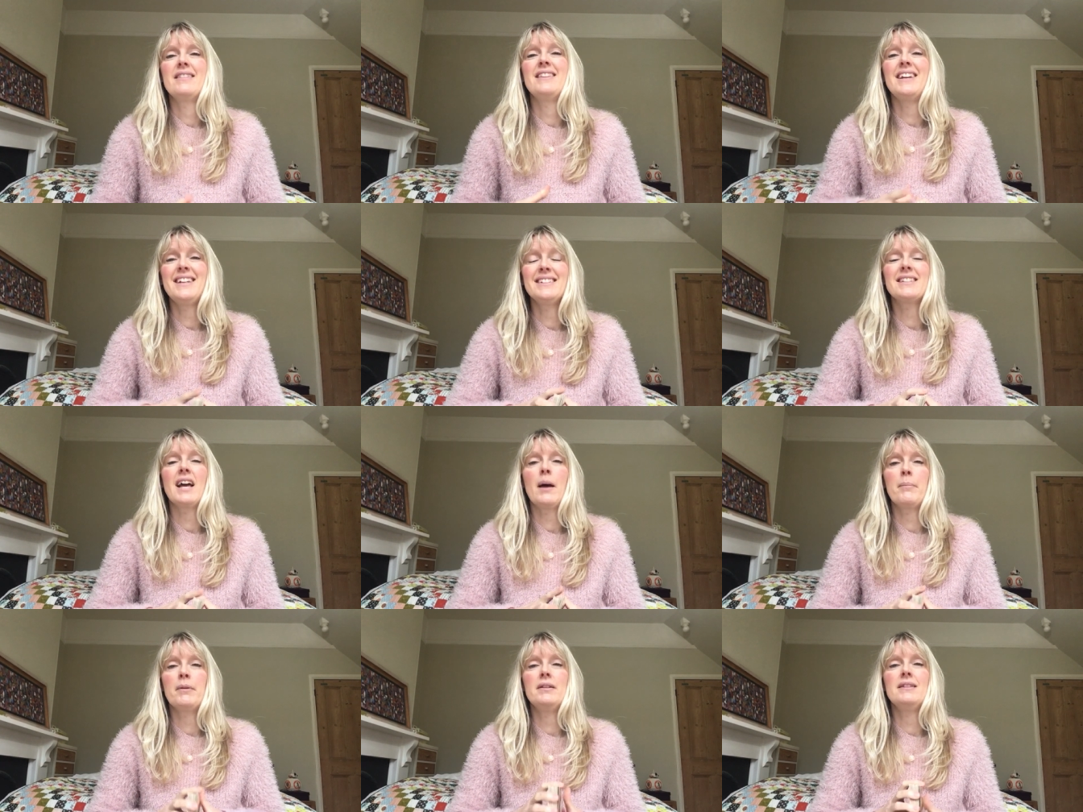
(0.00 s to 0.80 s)
Things
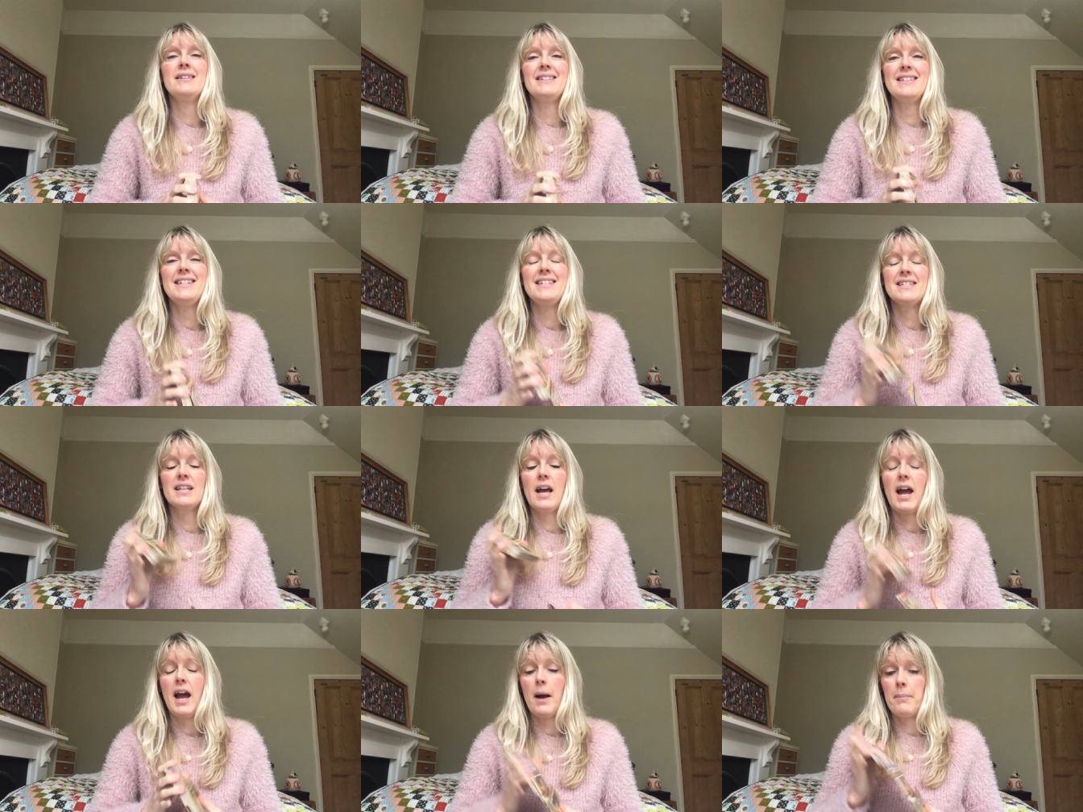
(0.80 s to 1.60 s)
happen that need
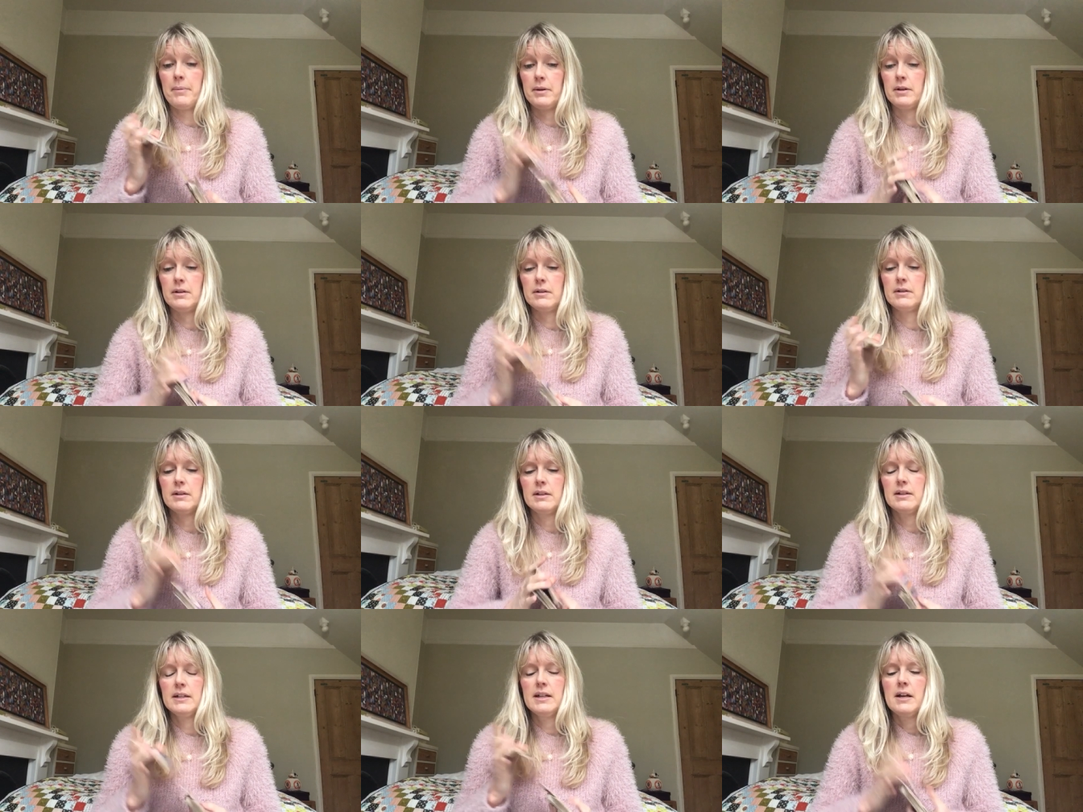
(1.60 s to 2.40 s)
to happen.
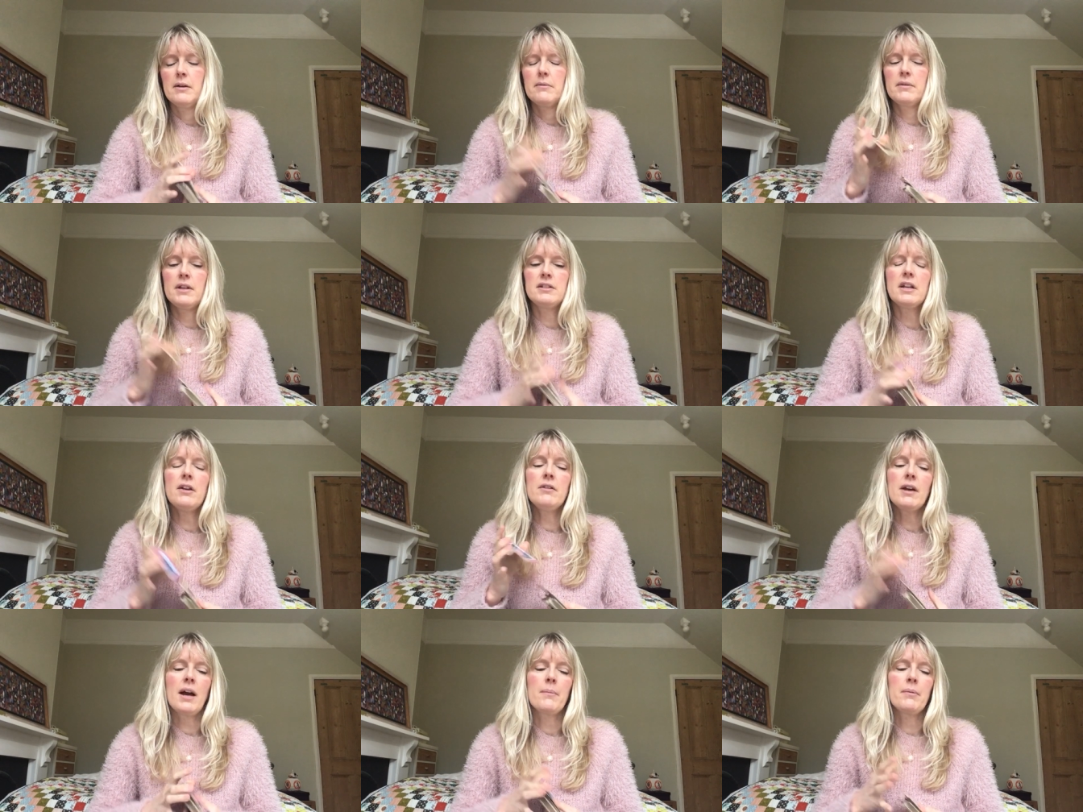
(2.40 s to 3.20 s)
They
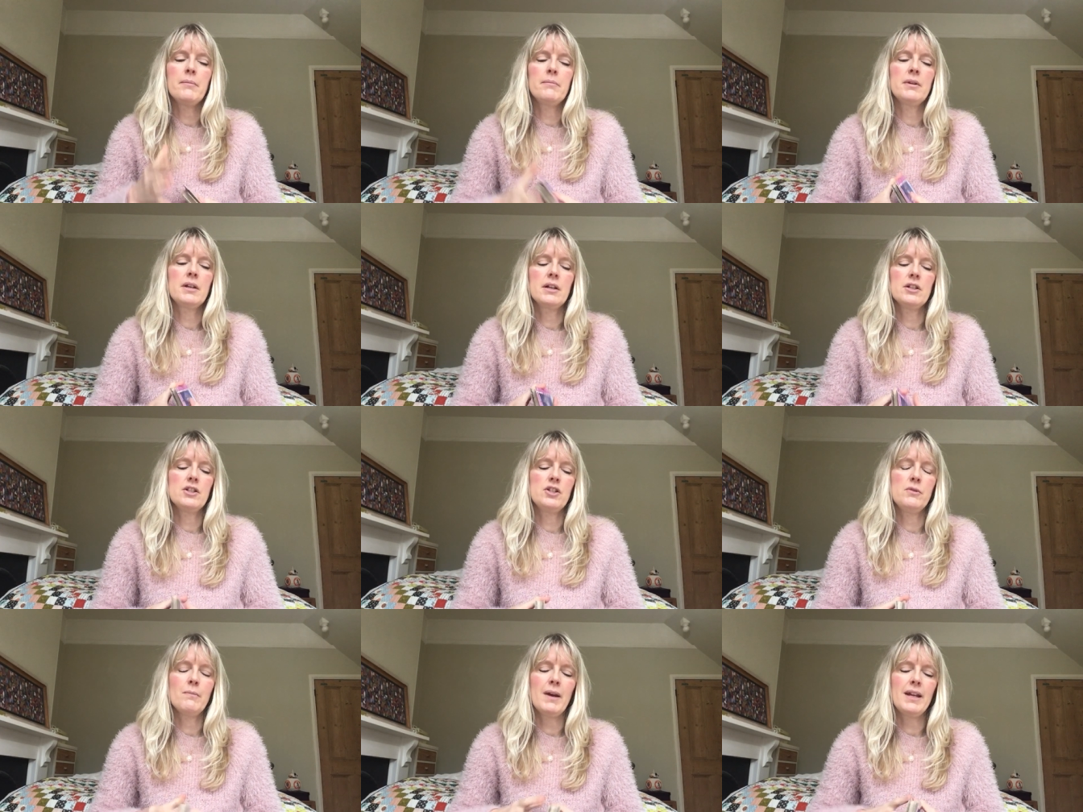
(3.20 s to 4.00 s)
don't happen
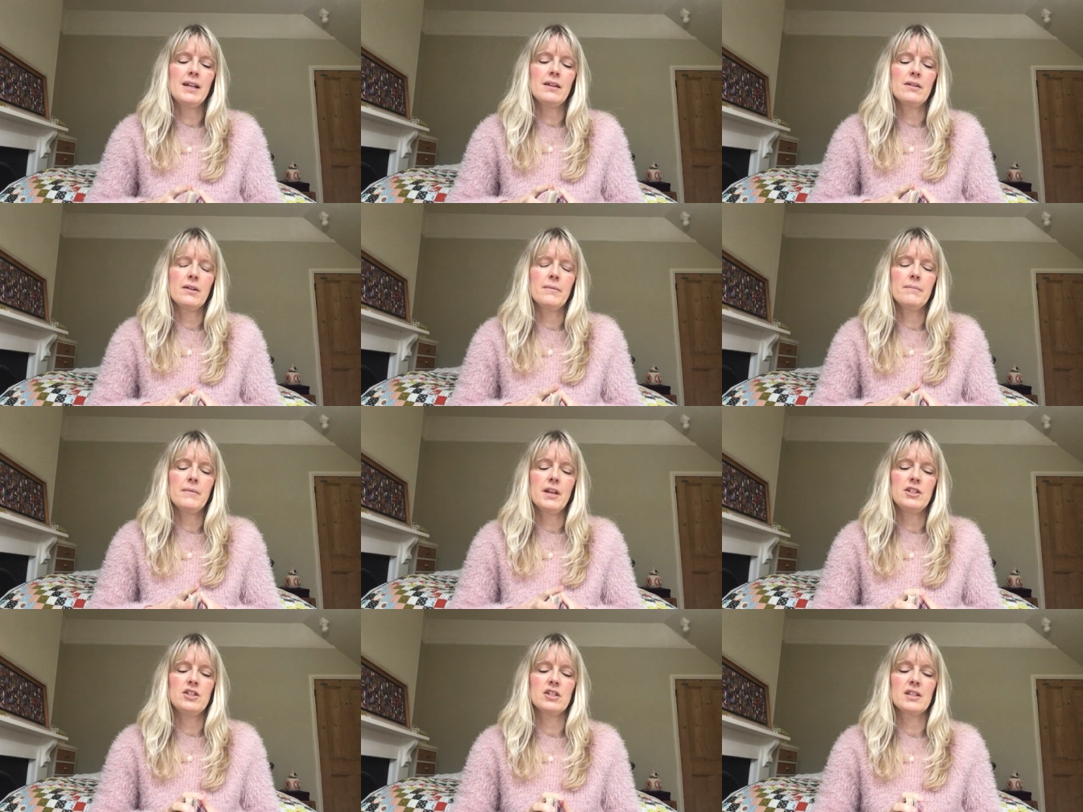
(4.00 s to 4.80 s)
because you make them,
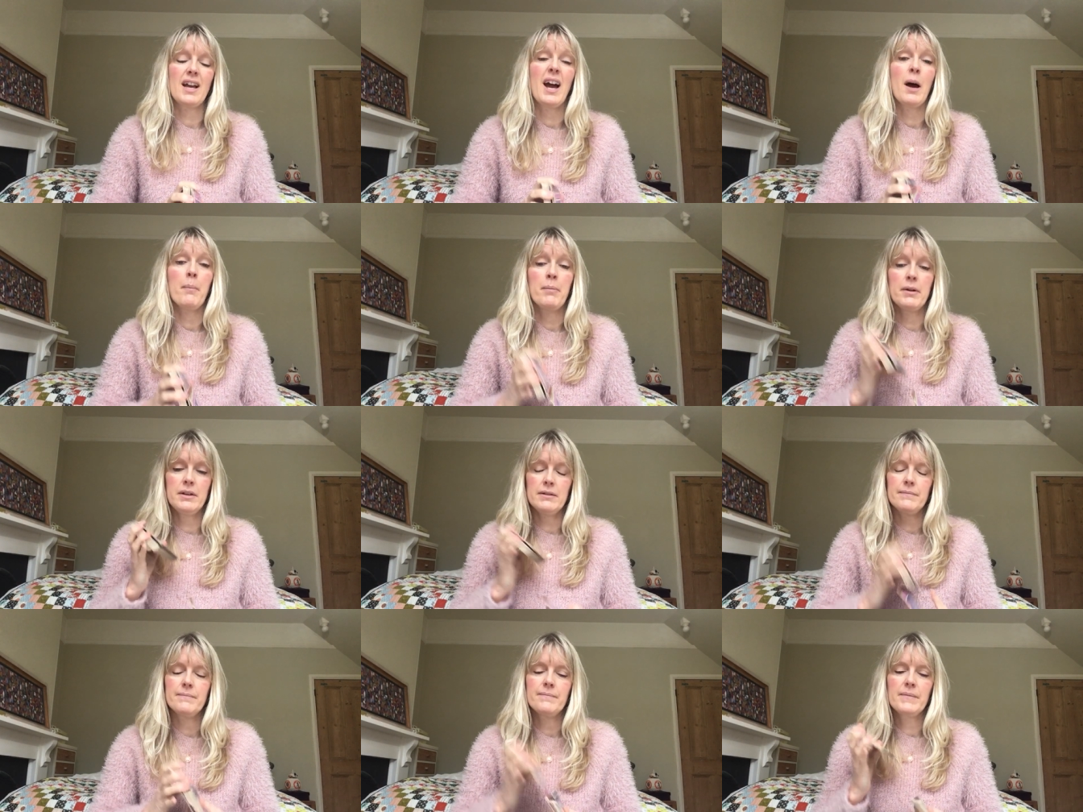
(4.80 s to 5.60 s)
they just
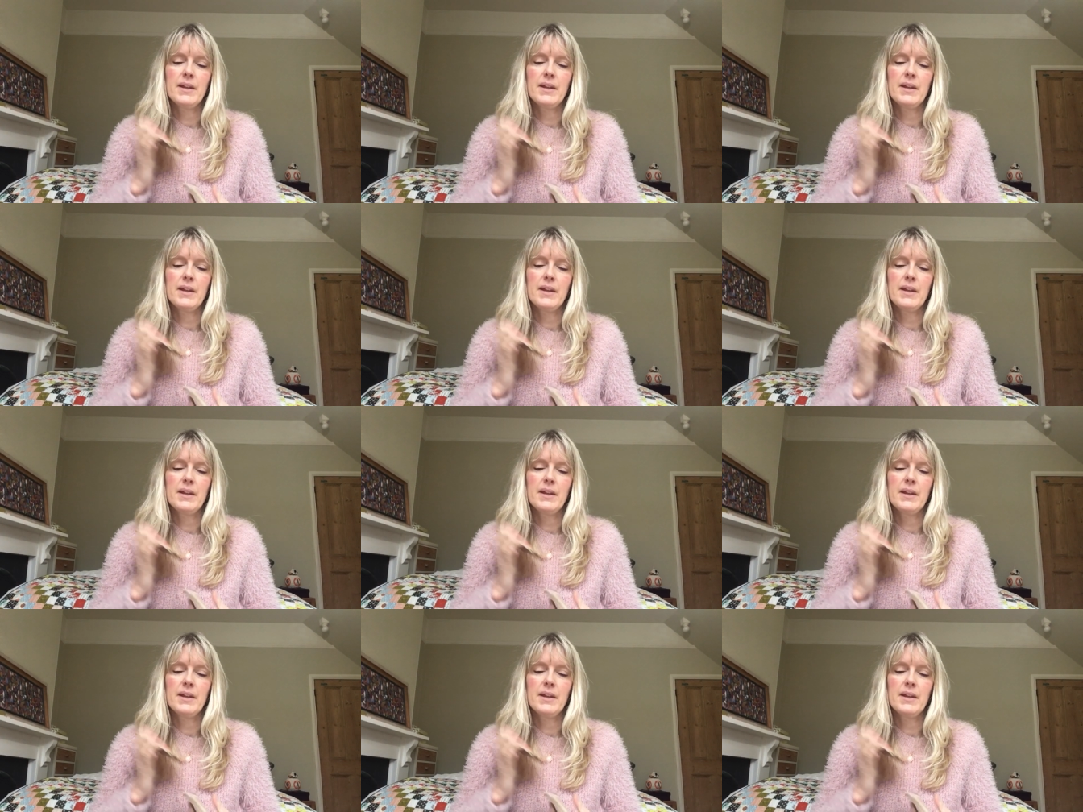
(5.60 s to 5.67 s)
happen.